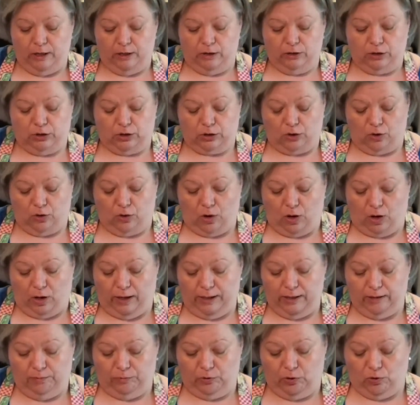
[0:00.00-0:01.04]
So I
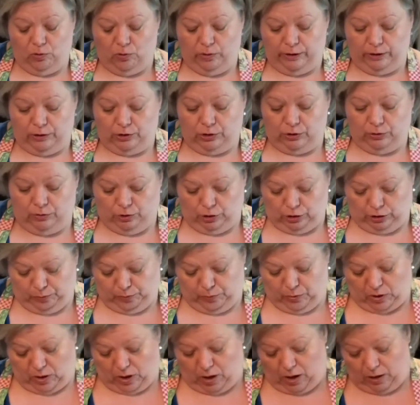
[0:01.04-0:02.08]
am going to just
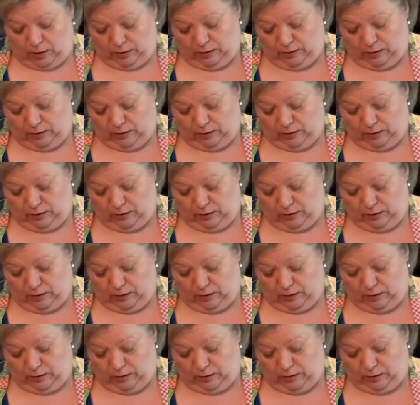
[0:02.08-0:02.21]
put all